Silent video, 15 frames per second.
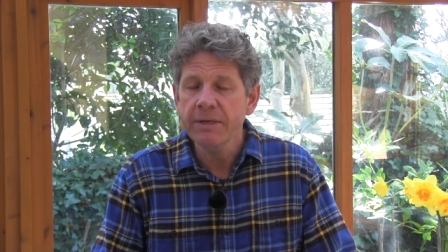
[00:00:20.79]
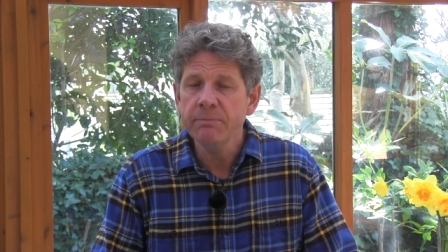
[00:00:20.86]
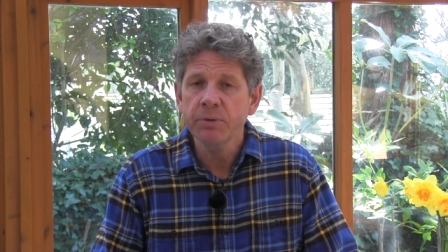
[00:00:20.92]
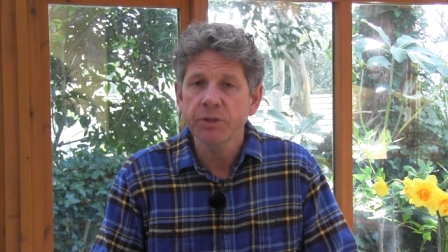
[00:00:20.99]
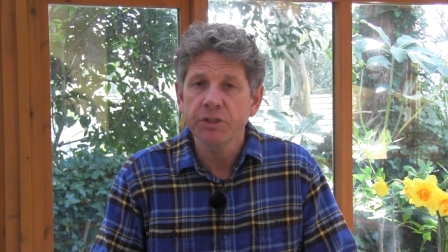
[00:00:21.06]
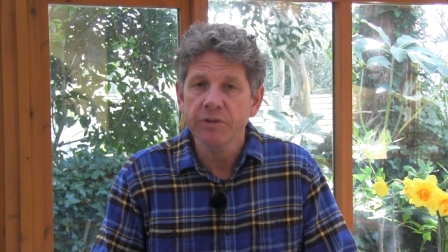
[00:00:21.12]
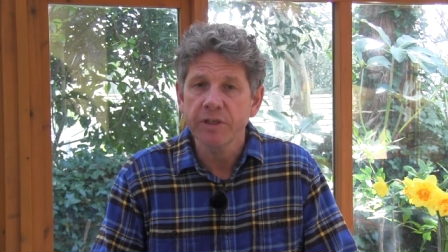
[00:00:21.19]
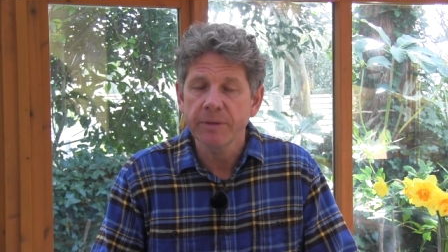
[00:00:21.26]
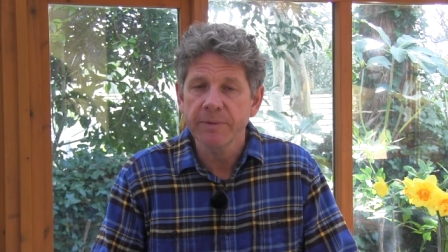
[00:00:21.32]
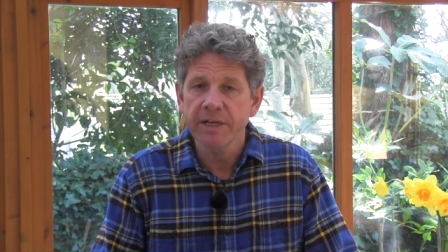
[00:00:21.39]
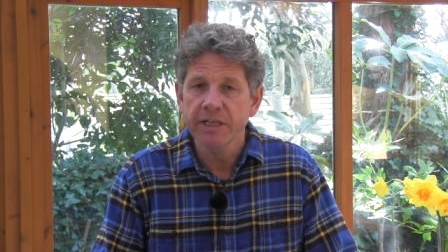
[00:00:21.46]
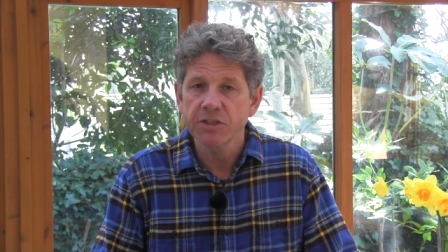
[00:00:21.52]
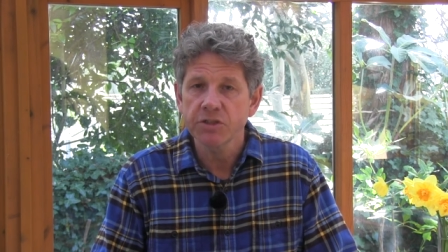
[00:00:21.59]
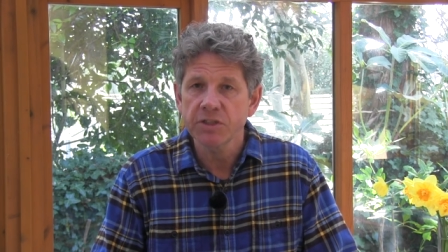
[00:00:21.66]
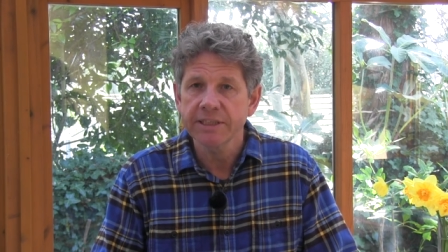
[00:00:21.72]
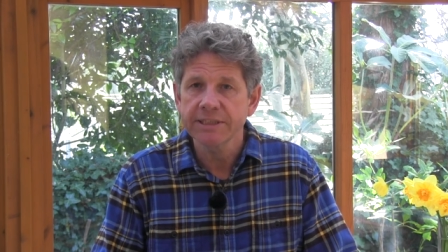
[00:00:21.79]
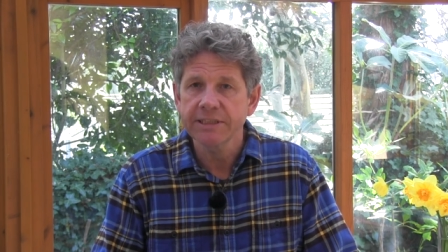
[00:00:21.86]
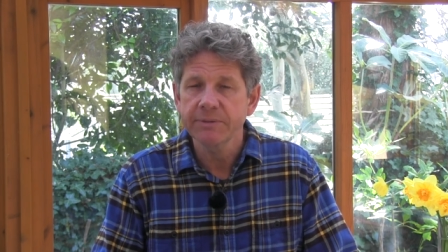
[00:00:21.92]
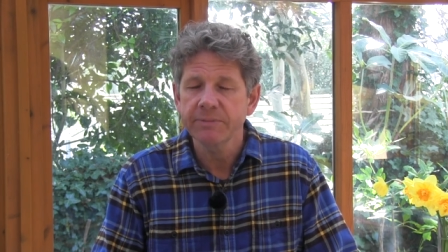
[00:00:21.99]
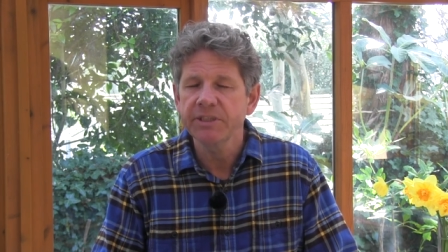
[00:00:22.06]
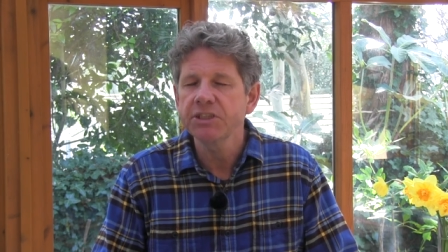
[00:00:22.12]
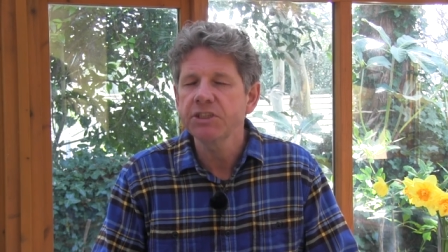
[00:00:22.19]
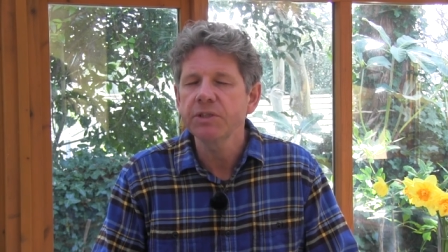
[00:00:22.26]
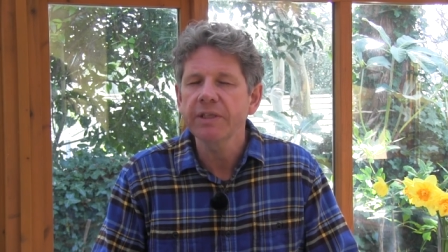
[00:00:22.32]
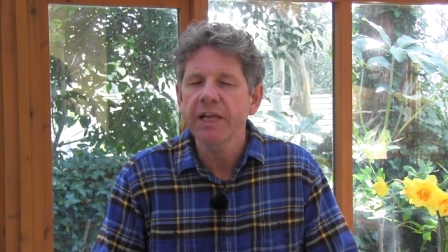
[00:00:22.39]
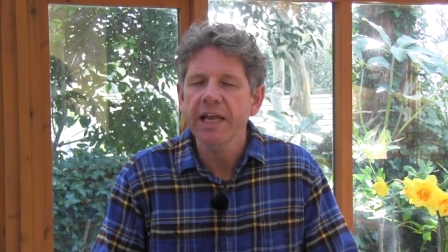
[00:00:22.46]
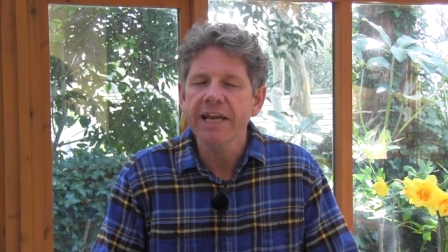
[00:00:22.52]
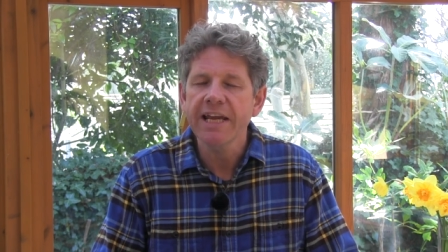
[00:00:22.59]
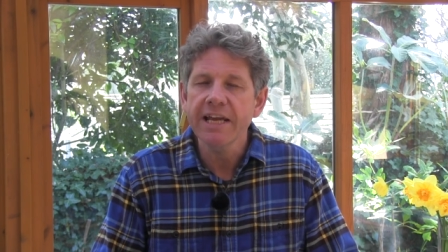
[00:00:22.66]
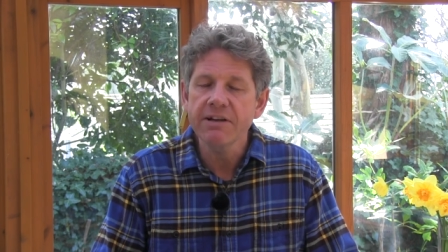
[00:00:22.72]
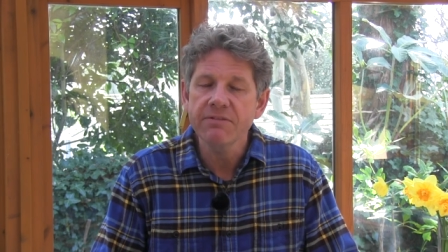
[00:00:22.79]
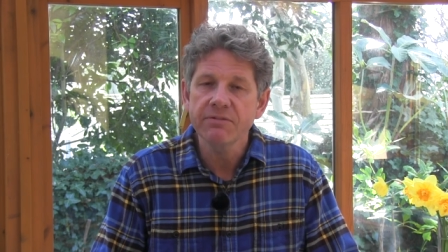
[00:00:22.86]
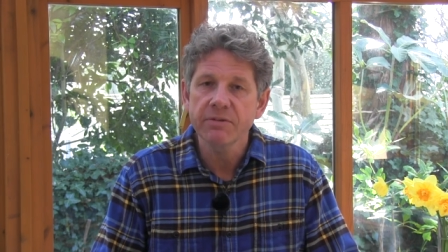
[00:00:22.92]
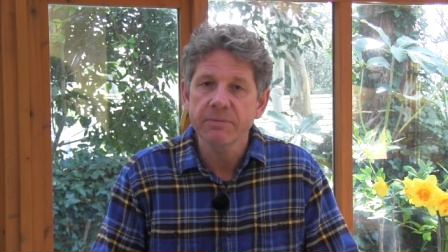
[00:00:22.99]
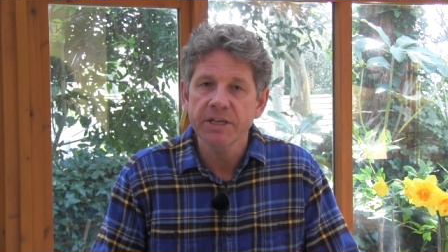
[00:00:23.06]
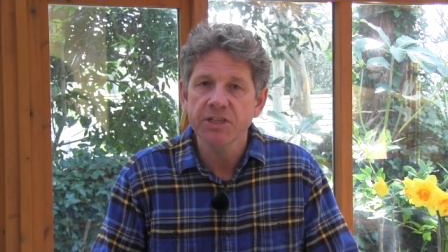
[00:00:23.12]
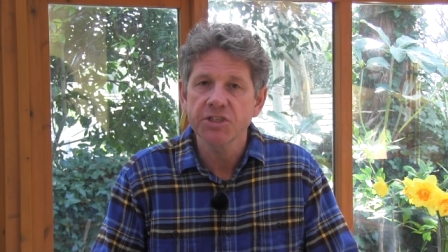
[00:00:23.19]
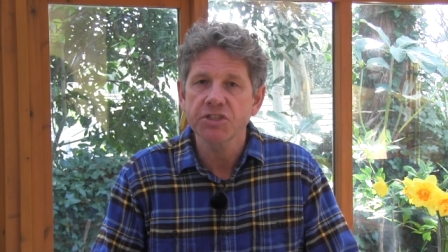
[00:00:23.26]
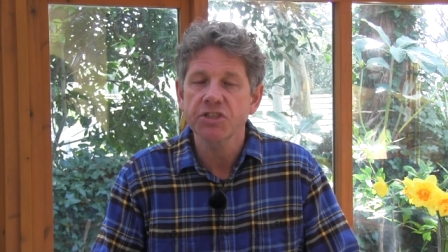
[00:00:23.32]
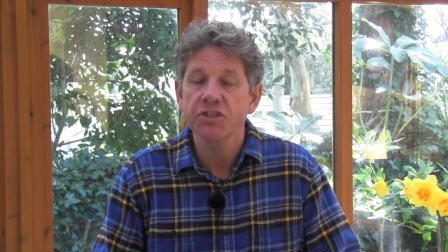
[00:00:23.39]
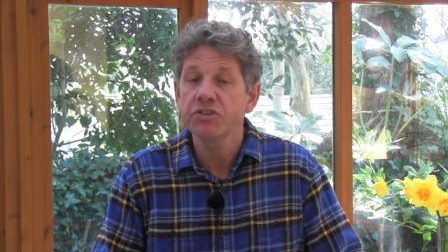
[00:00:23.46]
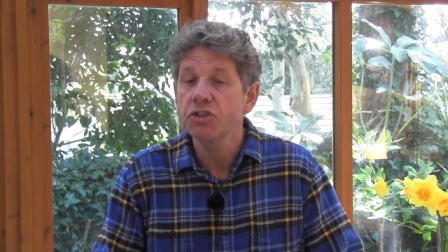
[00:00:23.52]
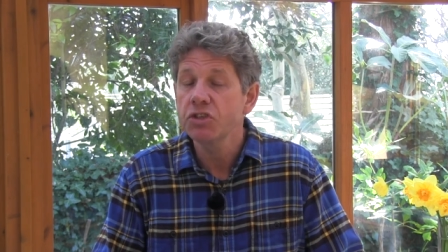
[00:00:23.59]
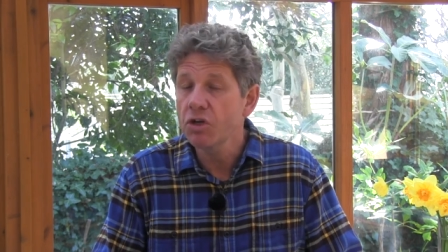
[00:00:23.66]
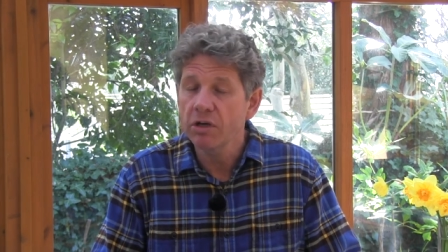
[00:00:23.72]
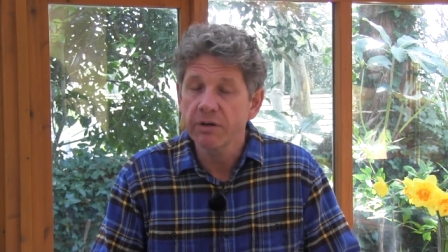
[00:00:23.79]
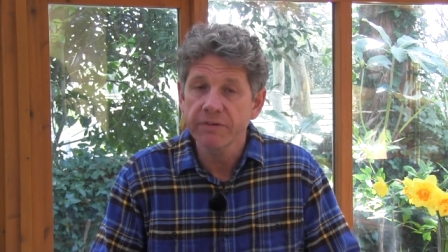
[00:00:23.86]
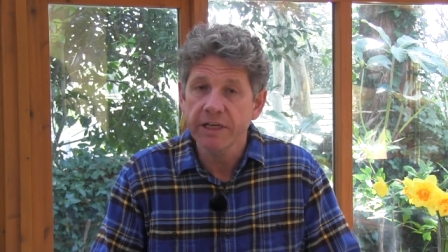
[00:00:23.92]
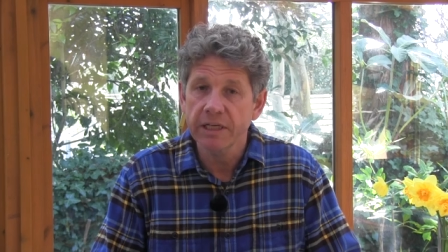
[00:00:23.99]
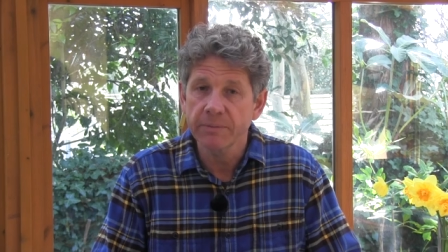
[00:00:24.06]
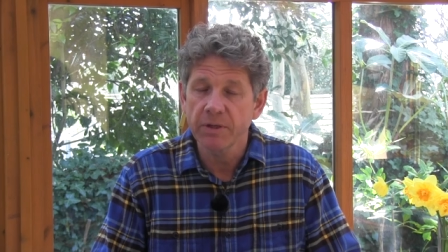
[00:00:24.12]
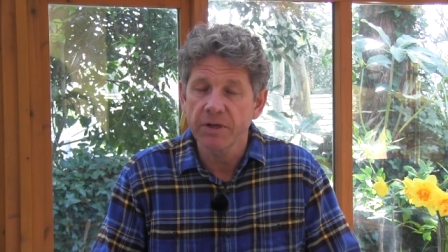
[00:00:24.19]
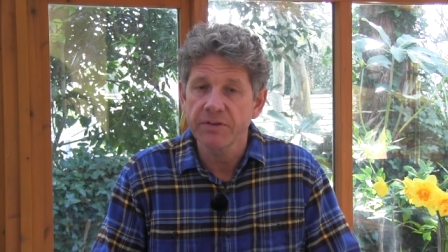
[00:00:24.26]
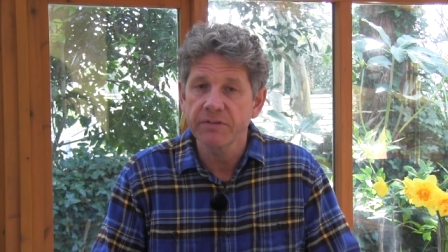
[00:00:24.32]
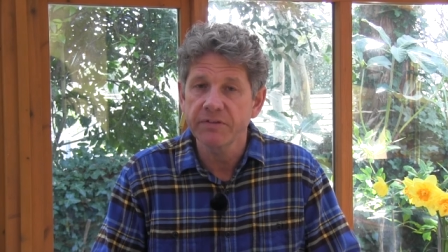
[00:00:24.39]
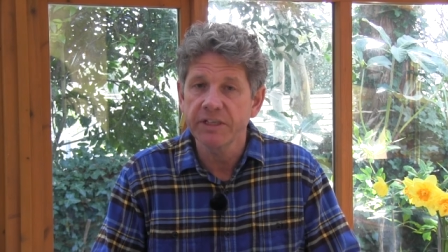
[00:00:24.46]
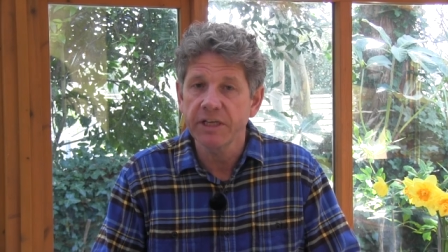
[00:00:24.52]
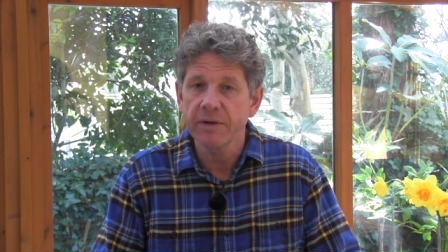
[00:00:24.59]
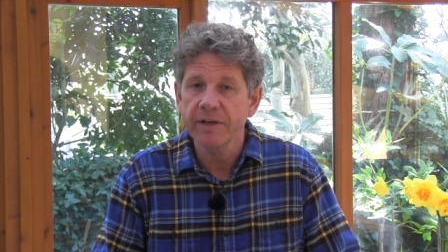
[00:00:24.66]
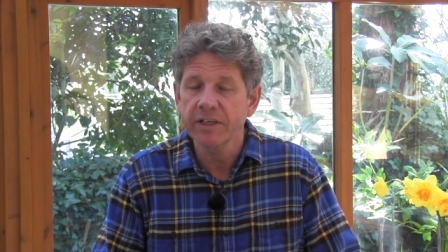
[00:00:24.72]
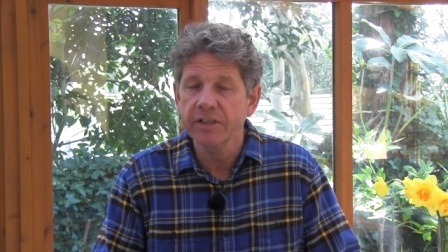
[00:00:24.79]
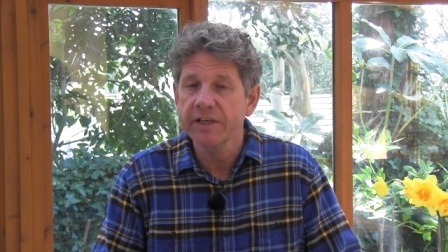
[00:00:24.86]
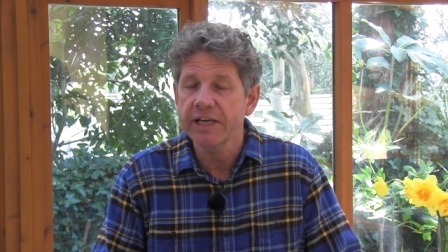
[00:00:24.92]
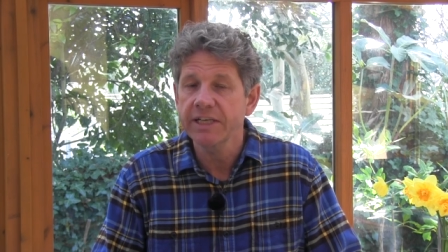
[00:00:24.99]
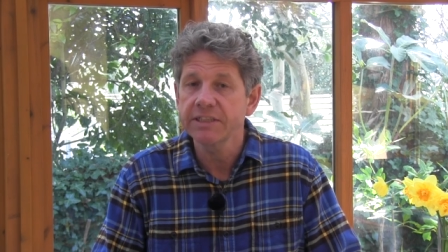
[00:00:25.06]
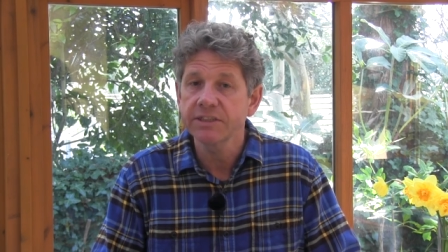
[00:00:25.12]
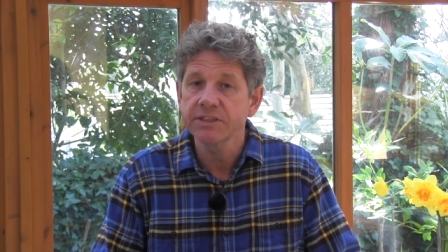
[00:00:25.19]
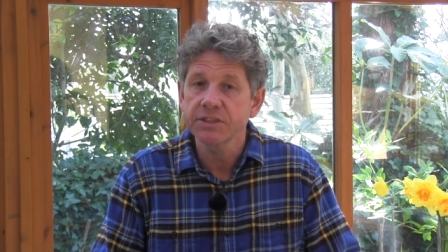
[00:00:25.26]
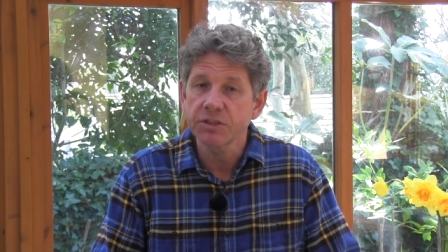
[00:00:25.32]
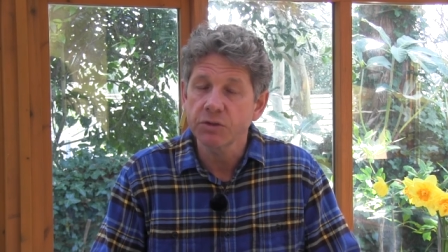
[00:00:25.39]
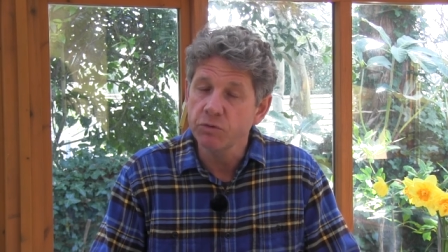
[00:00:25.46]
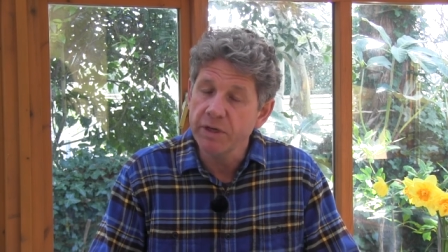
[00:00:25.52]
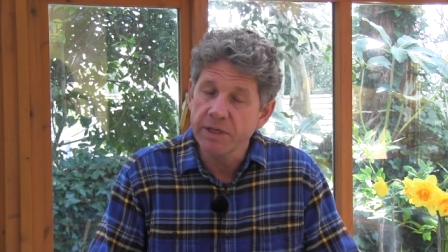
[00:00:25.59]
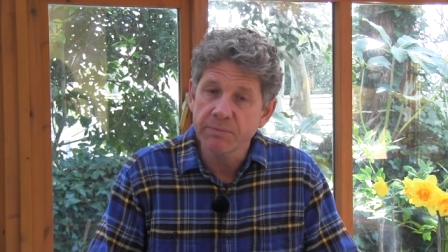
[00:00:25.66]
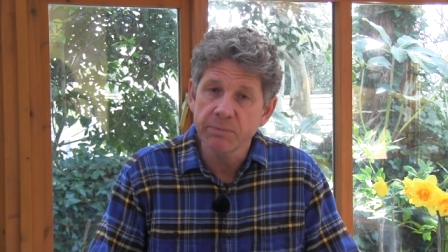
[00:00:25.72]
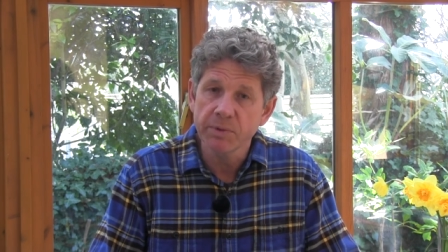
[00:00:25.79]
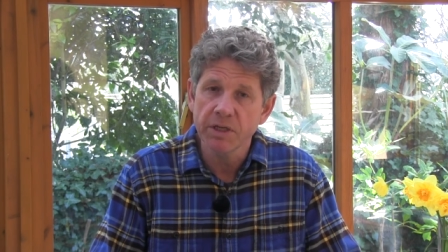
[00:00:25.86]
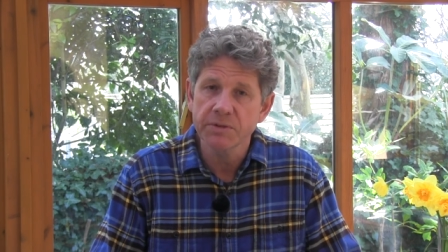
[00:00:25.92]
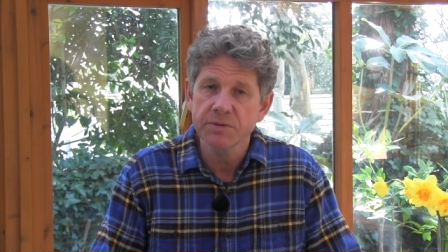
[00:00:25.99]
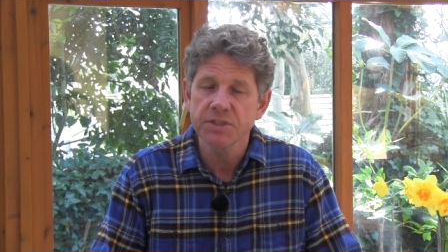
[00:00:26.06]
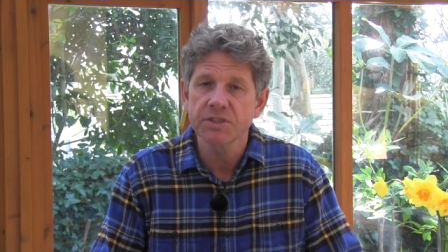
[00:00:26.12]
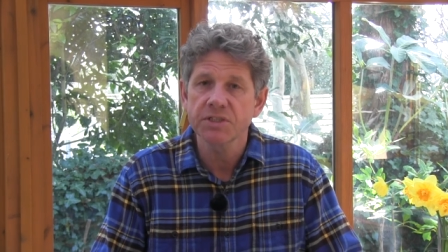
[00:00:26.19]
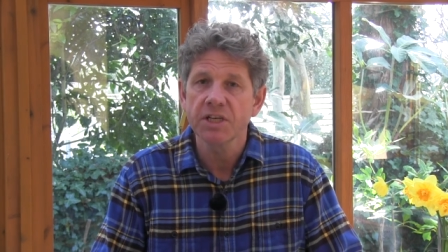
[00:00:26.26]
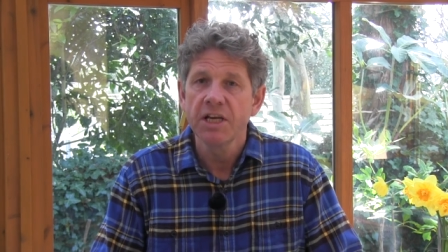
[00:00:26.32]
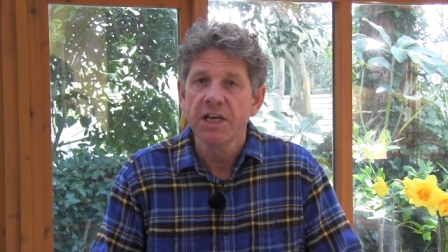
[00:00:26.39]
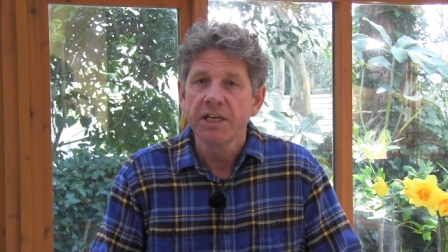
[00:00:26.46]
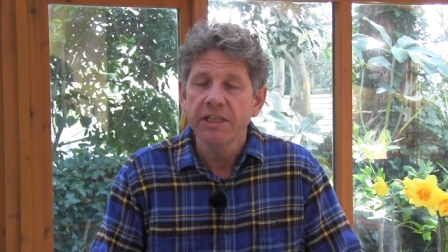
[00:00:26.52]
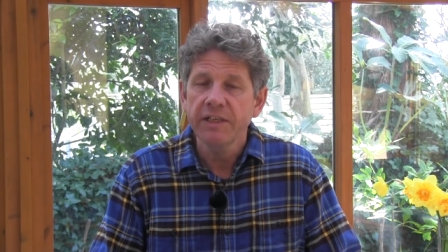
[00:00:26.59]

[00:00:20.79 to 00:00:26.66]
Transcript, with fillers: input your email address, it means you get information not available on the video aggregators, the written posts,